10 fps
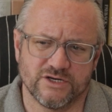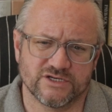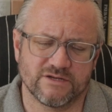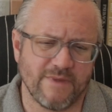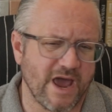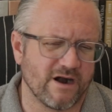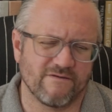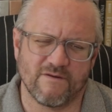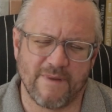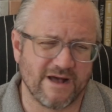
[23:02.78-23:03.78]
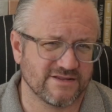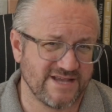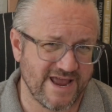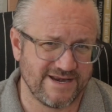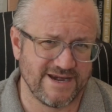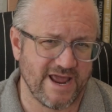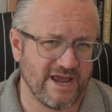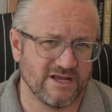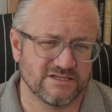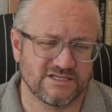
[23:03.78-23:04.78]
just a matter of about 10
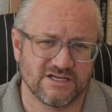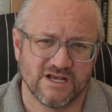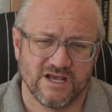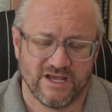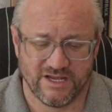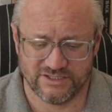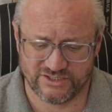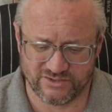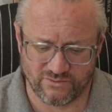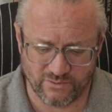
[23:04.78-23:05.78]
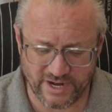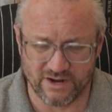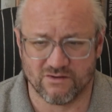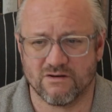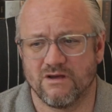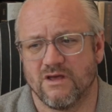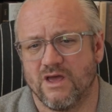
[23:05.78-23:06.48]
days is surreal.